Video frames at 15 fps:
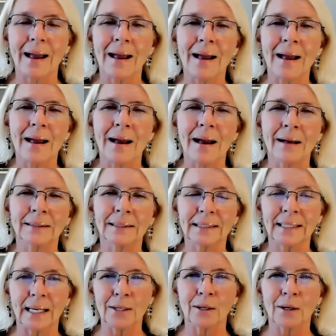and
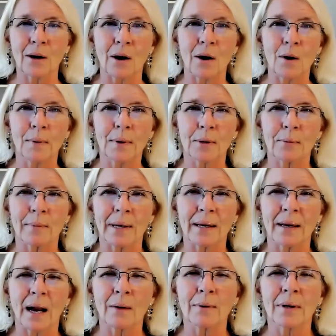schedule a call with
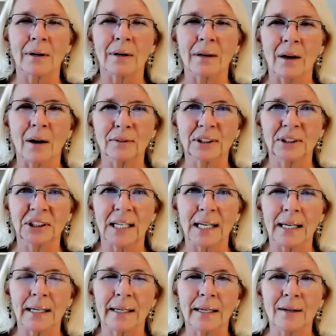me. I would love to
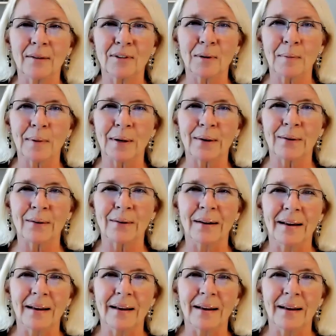chat and hear from you.